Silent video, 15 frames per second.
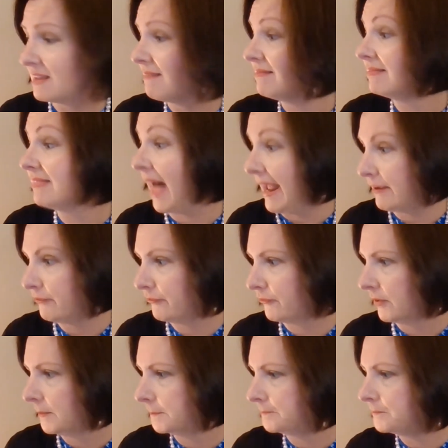life.
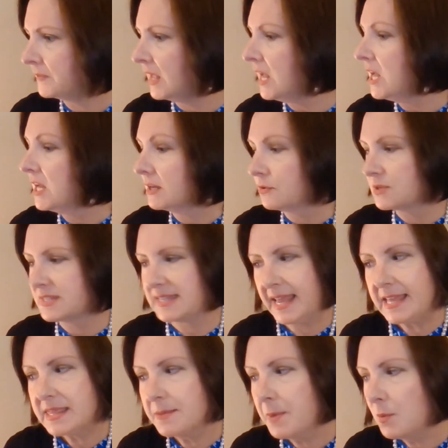
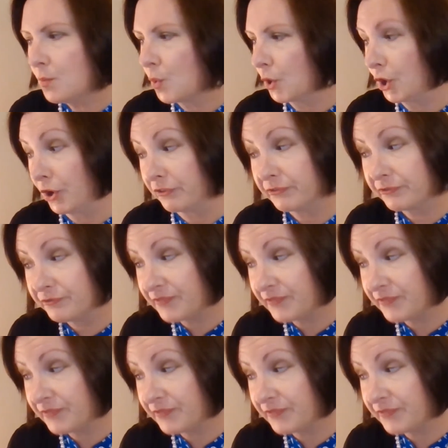Chrysanthemum wore her